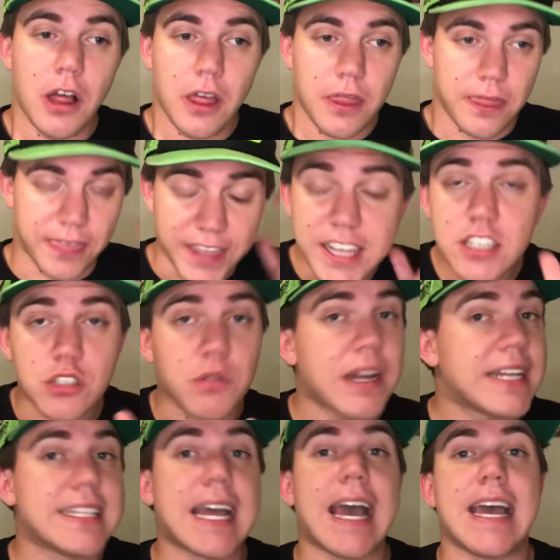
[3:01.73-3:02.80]
This
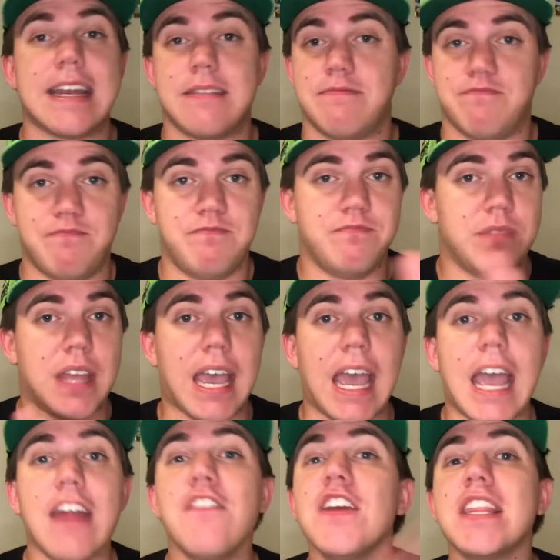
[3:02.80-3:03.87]
race had
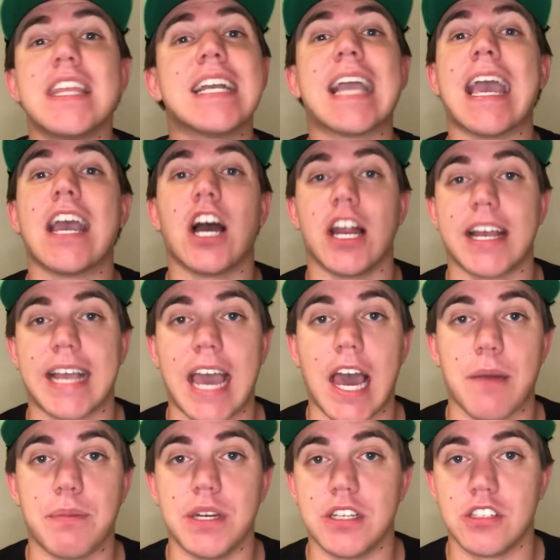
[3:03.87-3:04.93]
everything chaotic
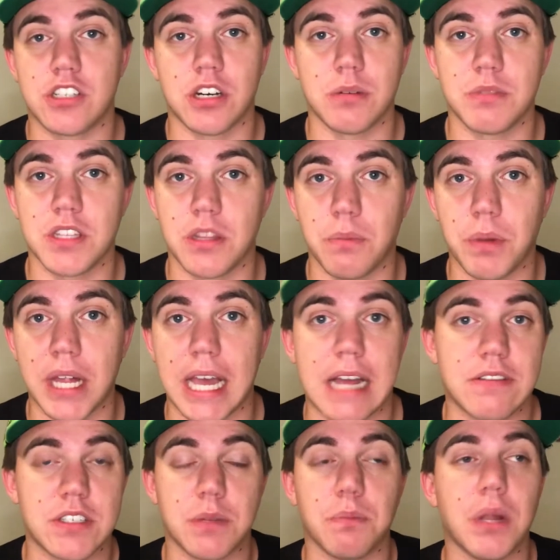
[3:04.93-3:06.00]
happen in terms of the
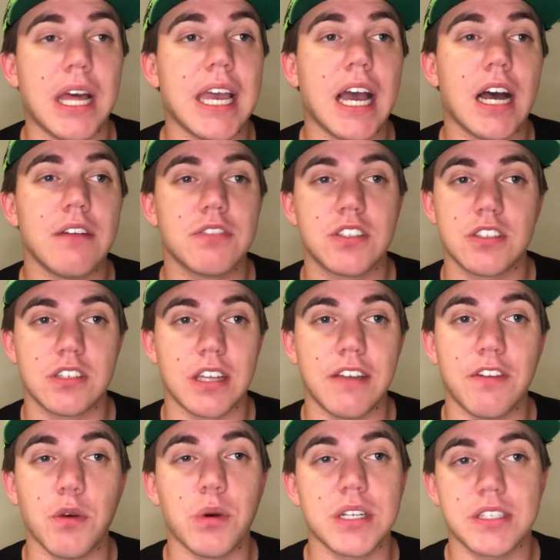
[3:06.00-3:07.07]
playoffs. The playoffs, if
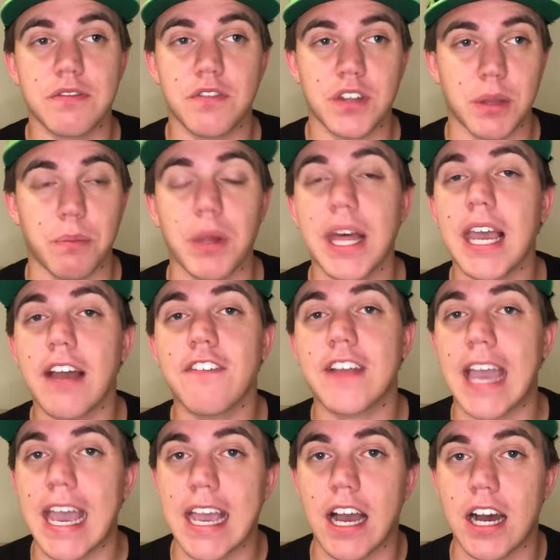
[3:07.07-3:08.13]
it wasn't for the playoff
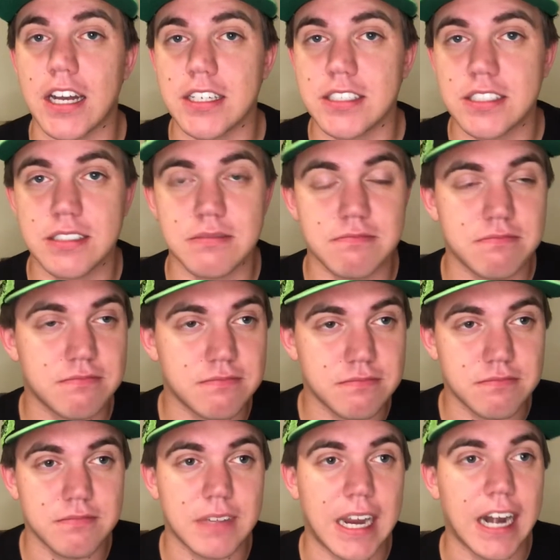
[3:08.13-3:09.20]
chaos,
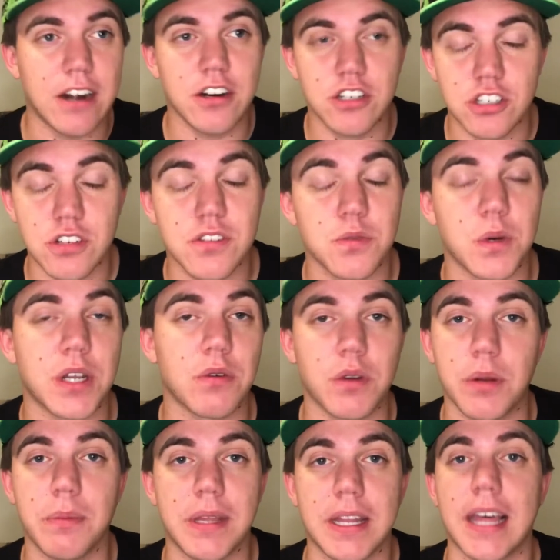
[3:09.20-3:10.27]
Erik Jones winning would
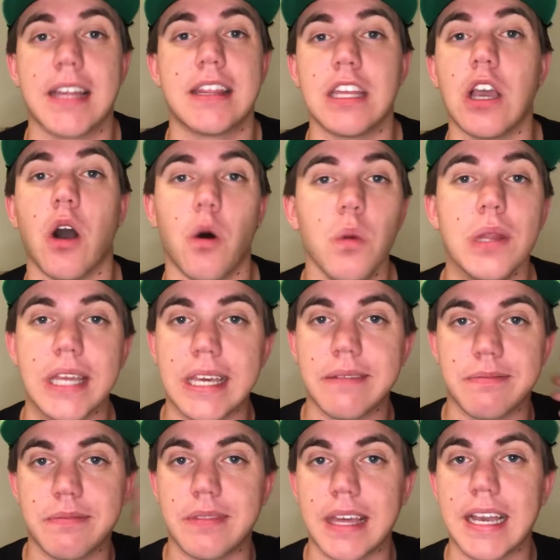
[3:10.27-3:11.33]
have been like the
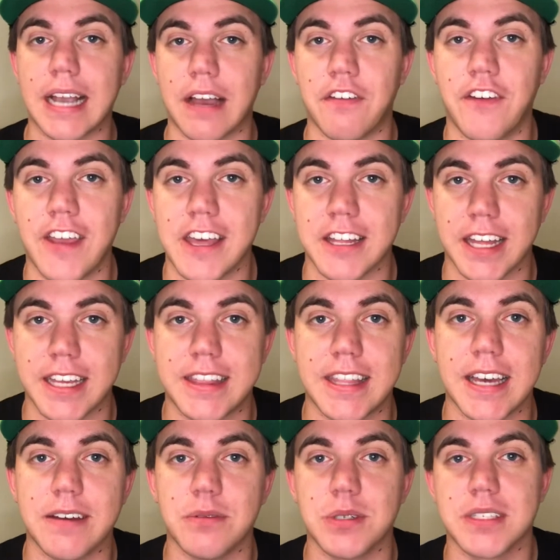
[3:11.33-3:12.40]
only thing I feel like
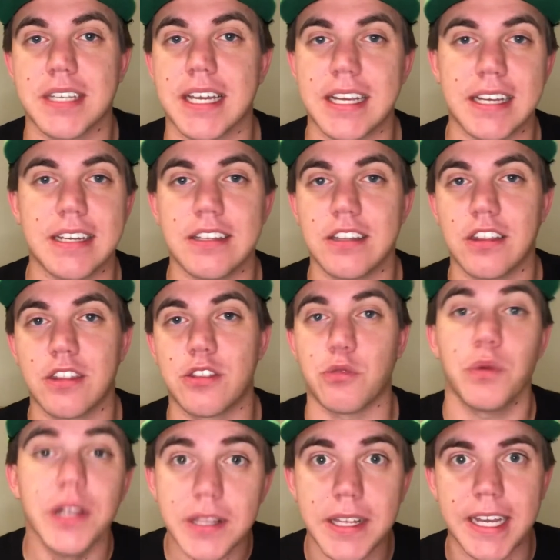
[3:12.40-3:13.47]
that was like
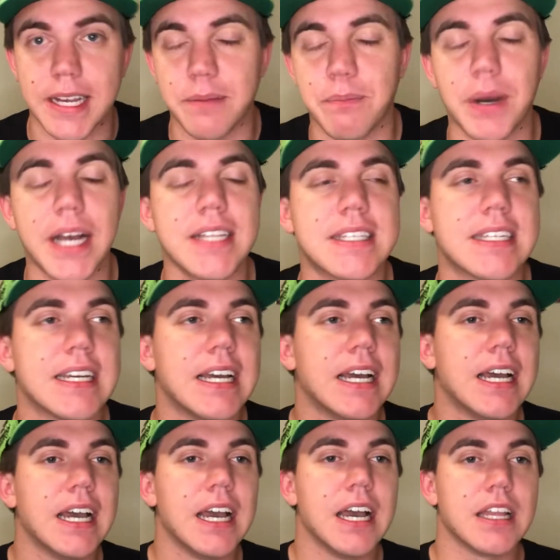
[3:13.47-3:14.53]
thrilling, but
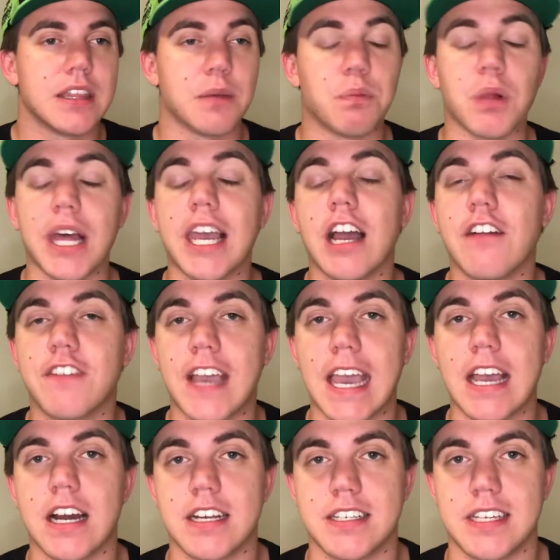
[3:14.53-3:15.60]
the playoff
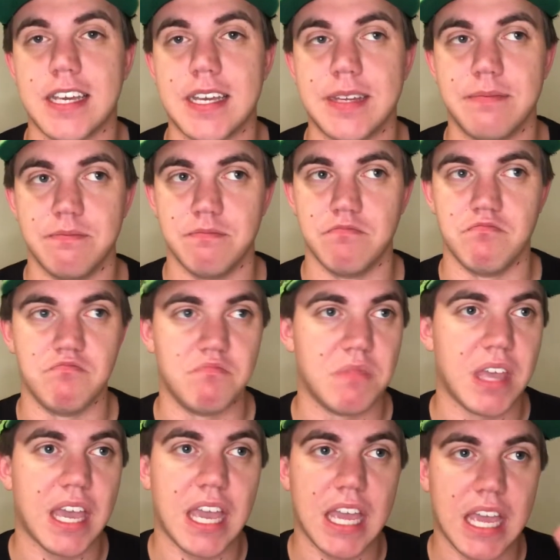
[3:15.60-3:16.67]
chaos hit
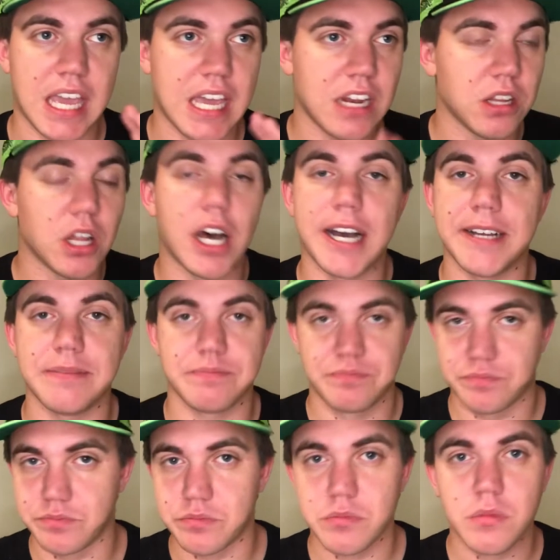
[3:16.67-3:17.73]
it hit a lot
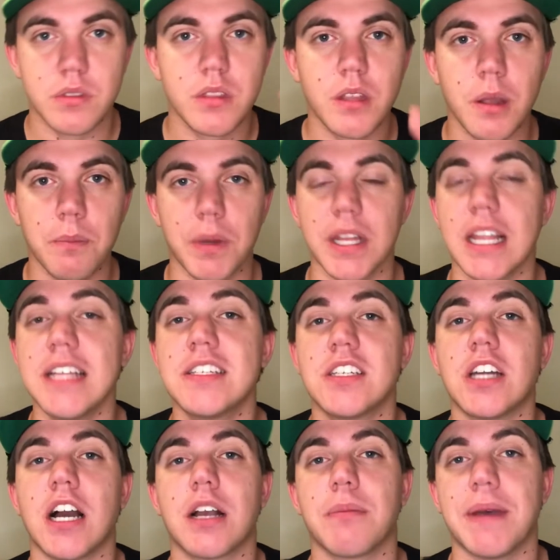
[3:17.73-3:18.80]
but let's
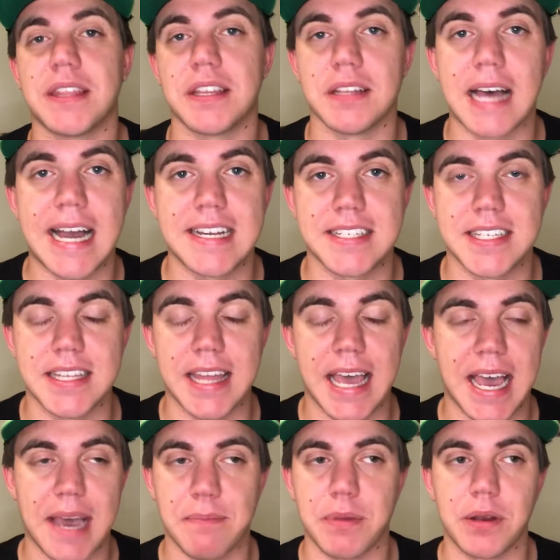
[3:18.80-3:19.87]
talk about the last thing that
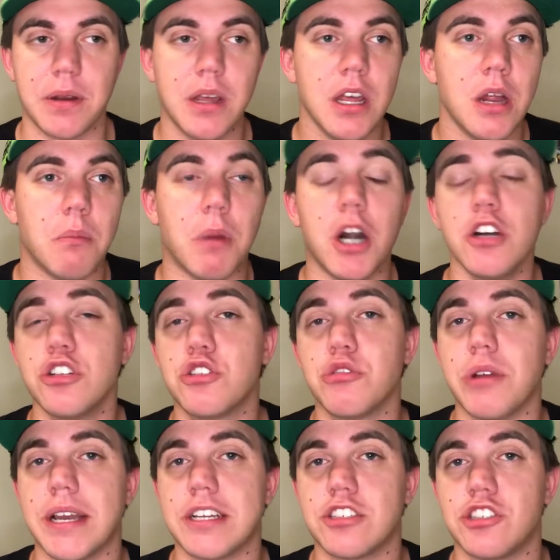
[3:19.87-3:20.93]
happened. Martin
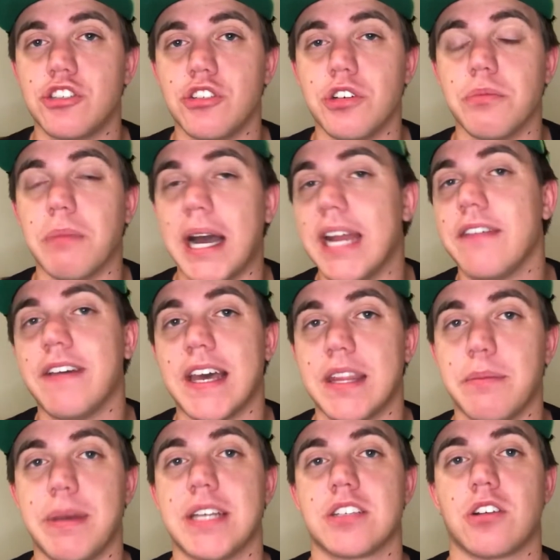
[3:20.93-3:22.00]
Truex Jr. might have had
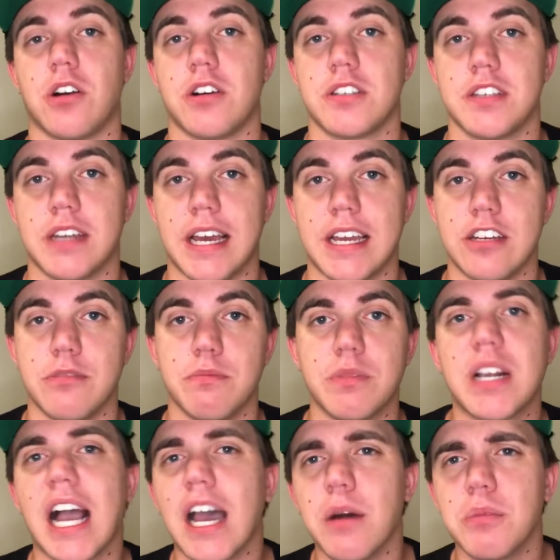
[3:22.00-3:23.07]
the best car tonight.
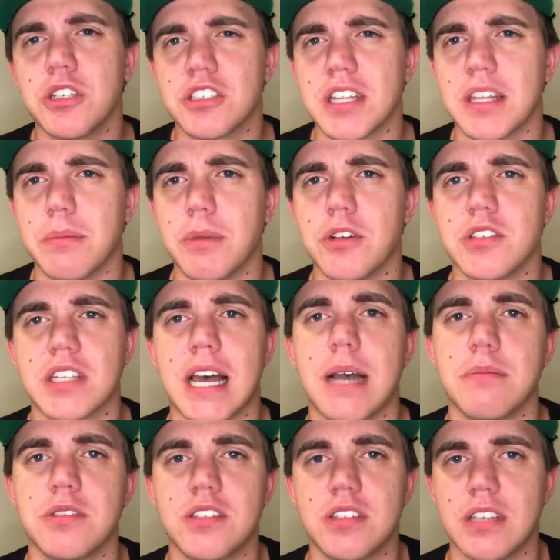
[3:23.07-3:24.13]
Kyle Busch led the most
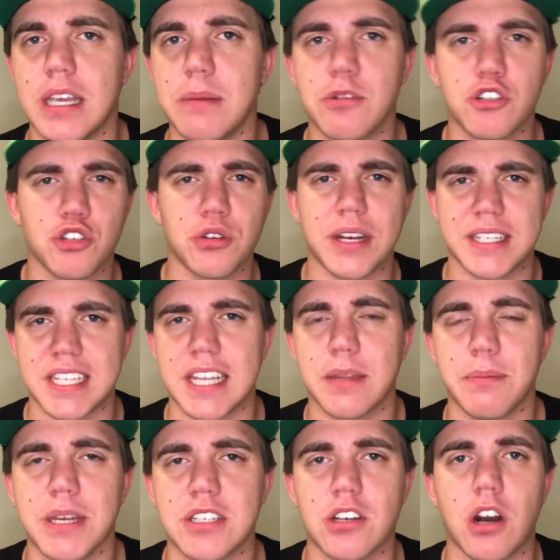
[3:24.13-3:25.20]
laps. Him or Truex had the
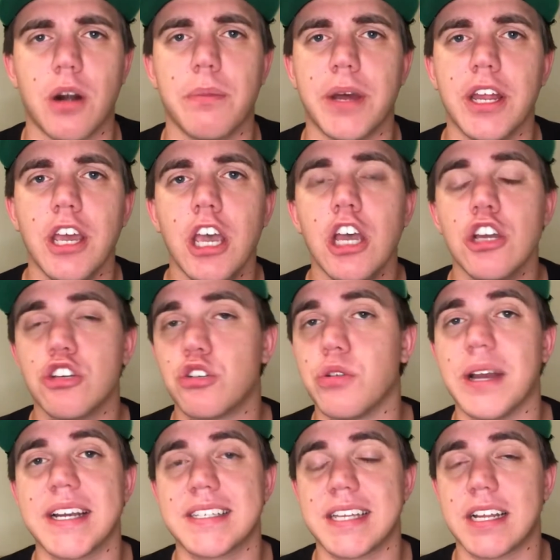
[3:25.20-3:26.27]
best car, but
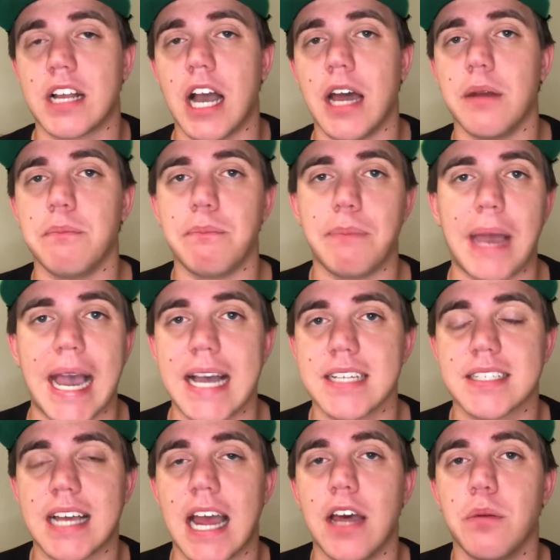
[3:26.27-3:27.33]
Truex had gotten
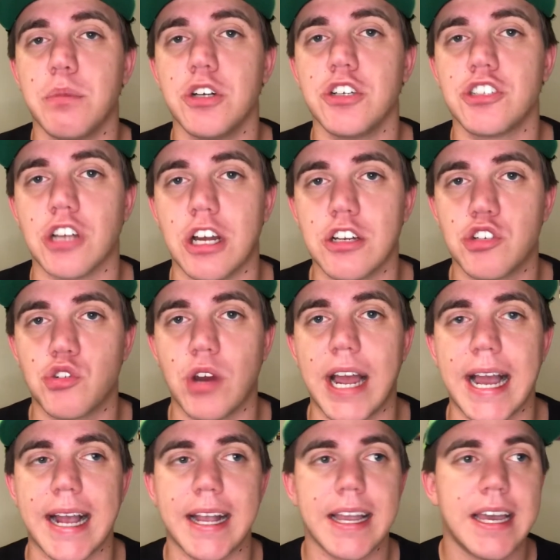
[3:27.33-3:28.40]
past Kyle Busch on
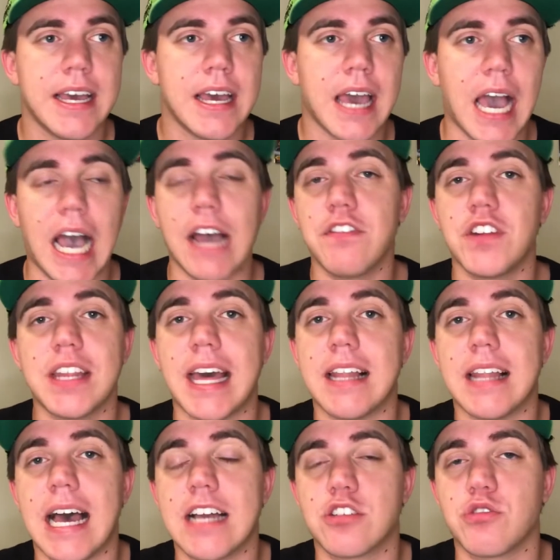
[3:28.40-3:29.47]
track. After that
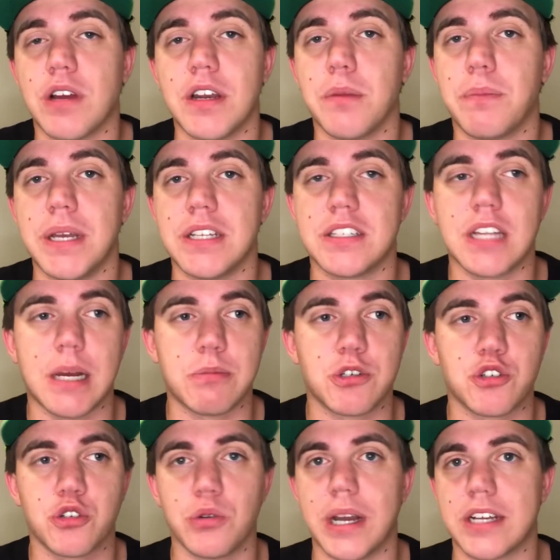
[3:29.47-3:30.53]
last round of pit stops,
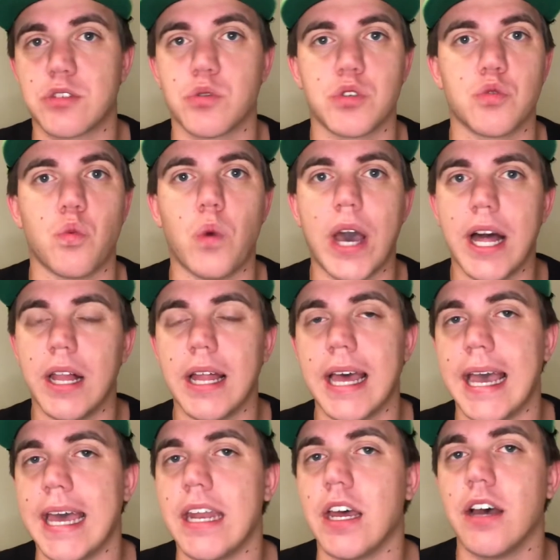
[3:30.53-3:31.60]
Truex was well
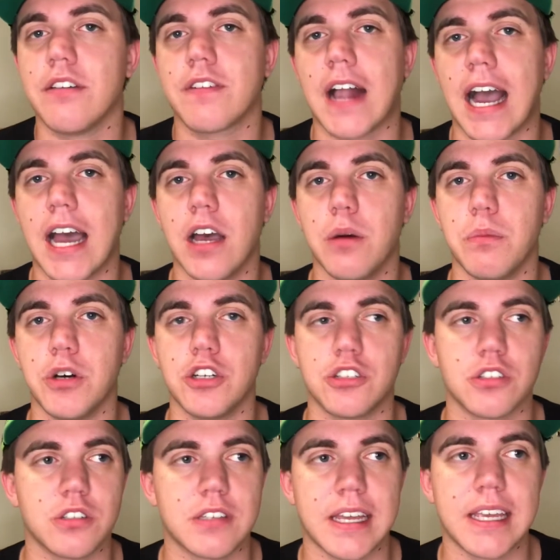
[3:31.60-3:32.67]
ahead of Kyle Busch.
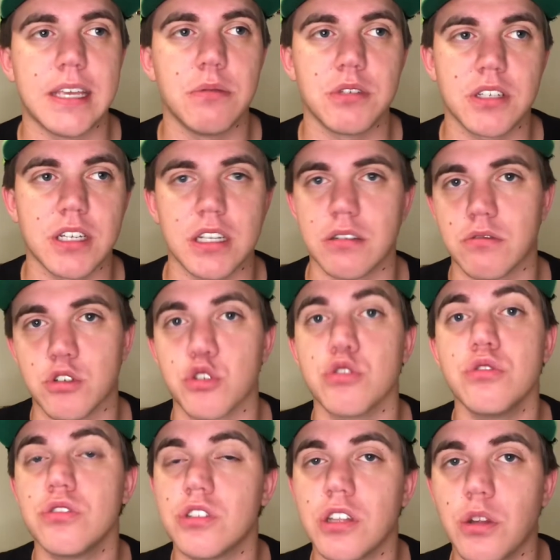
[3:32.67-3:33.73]
Looked like he was going to
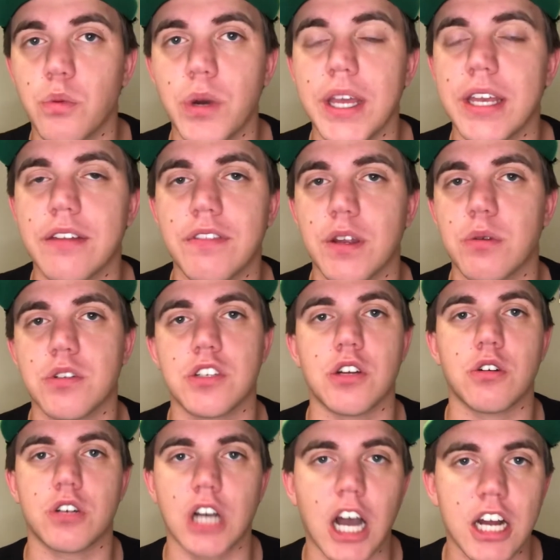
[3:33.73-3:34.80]
cruise to the win if there was
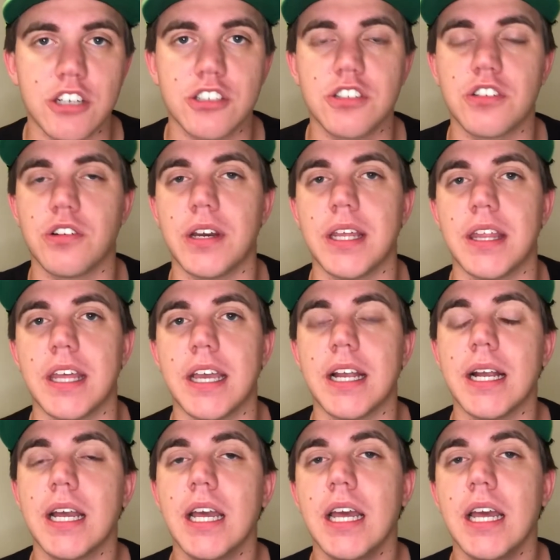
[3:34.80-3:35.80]
no cautions or anything.